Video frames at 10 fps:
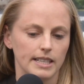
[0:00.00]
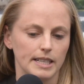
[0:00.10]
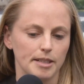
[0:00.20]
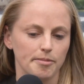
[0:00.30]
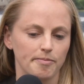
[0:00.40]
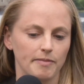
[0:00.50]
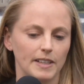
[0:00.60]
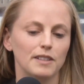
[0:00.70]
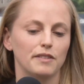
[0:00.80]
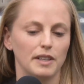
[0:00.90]
Um,
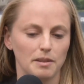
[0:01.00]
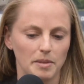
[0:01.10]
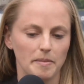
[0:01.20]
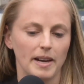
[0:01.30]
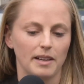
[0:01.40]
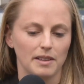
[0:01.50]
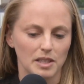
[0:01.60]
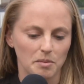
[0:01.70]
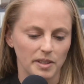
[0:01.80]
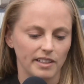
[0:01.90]
and it was fun to be back in
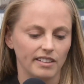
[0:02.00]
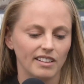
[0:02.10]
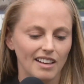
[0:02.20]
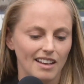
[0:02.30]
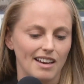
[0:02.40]
the spring.